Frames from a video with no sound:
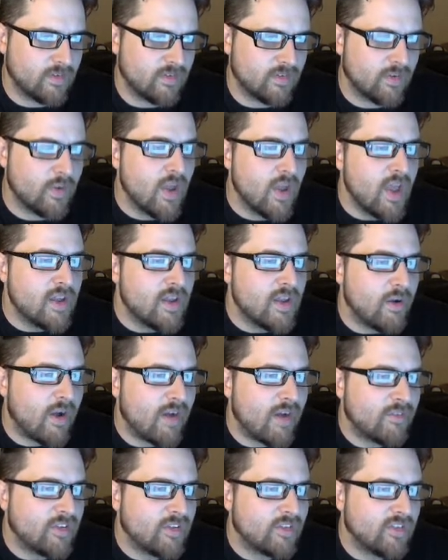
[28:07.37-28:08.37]
now obviously
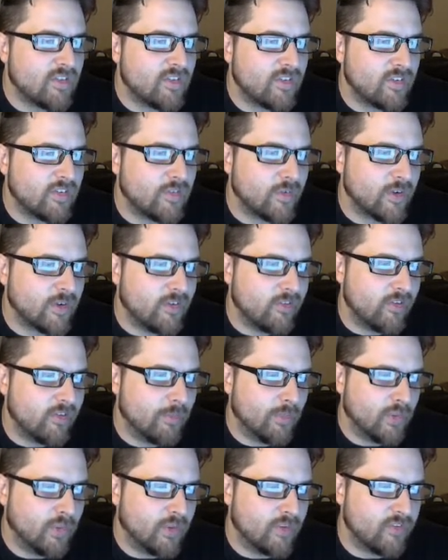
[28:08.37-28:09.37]
this is a very simple
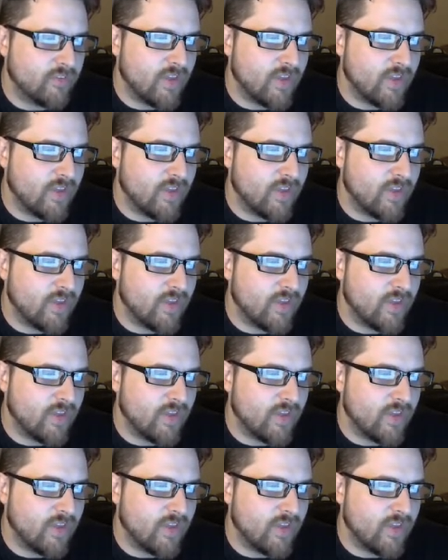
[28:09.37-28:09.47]
example,